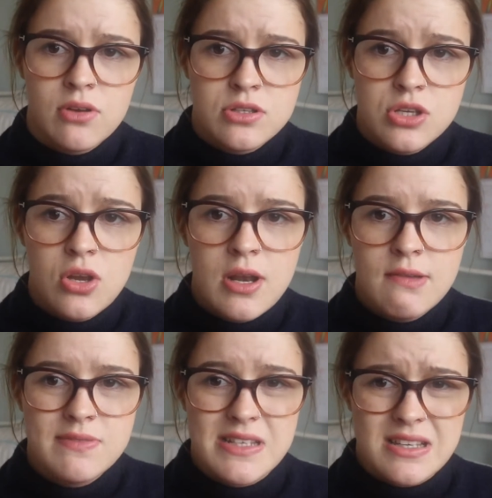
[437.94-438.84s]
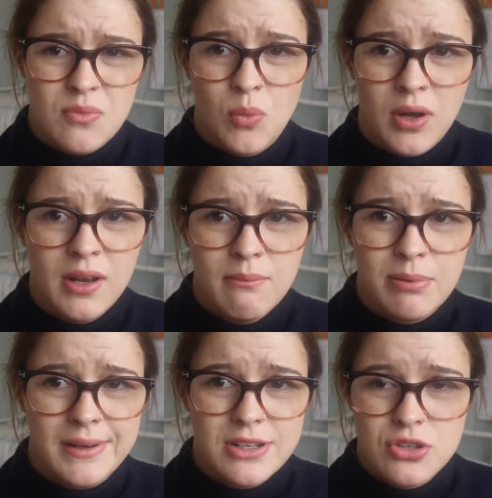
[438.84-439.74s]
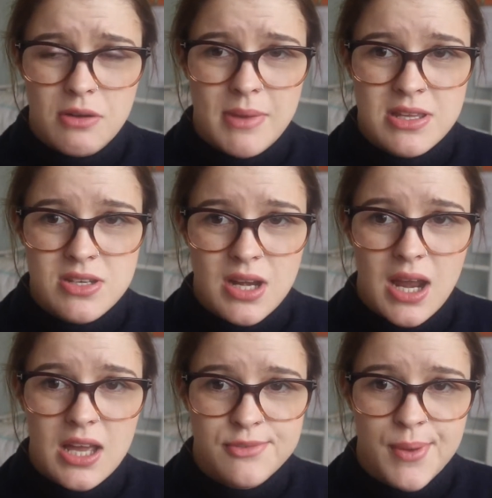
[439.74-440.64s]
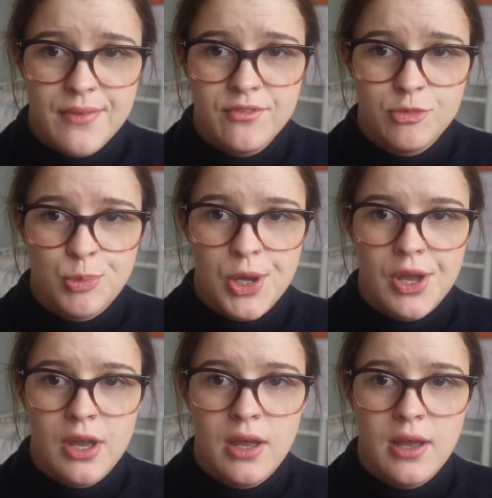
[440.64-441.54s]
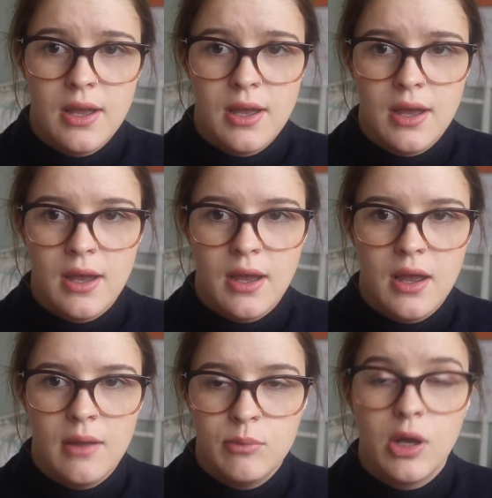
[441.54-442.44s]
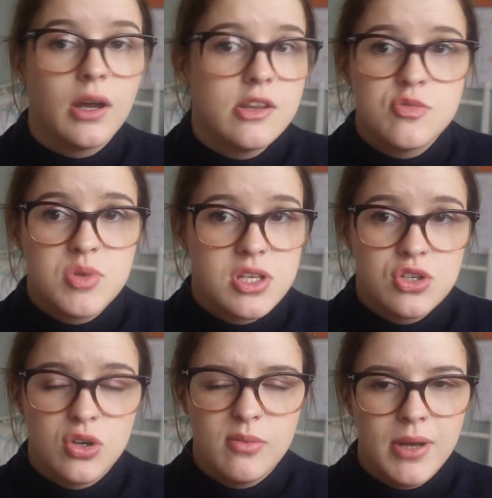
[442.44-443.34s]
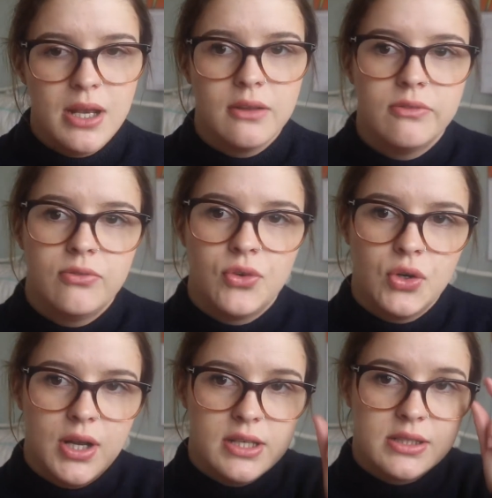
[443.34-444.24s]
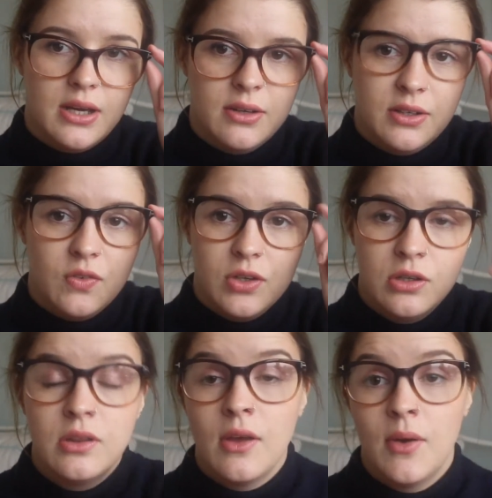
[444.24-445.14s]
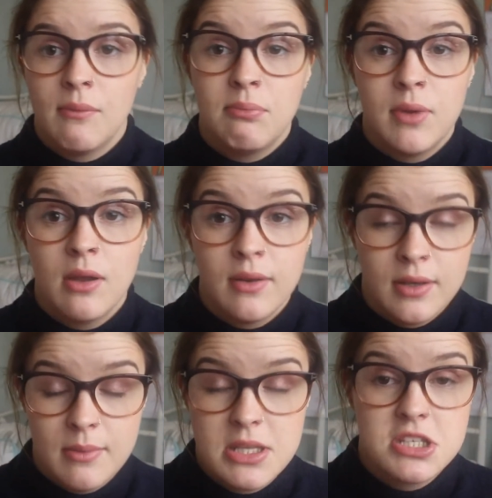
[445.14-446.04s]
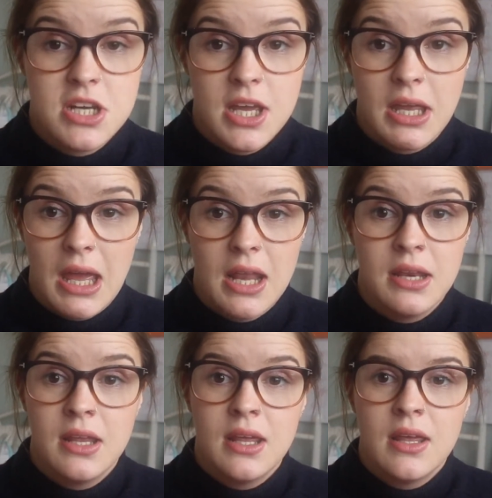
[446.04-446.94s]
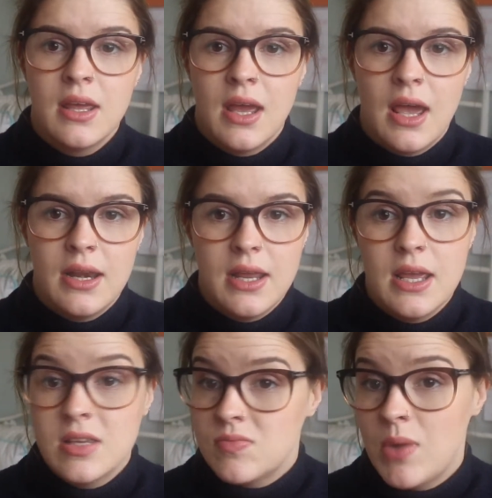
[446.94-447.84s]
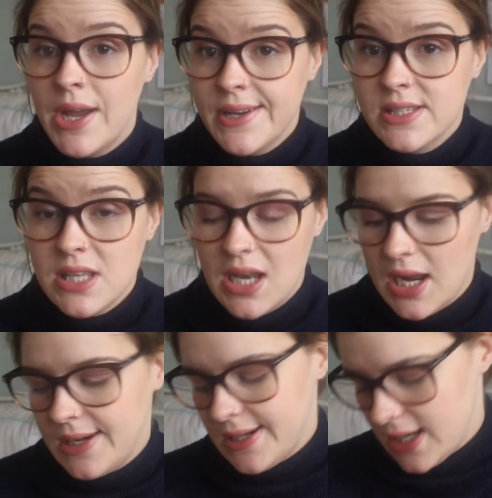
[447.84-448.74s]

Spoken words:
got 2 lipsticks, and one I'm pretty sure I mentioned last month, but I'm not 100% sure. My love for it has carried through, so I'm going to mention it again. And it is MAC's Lady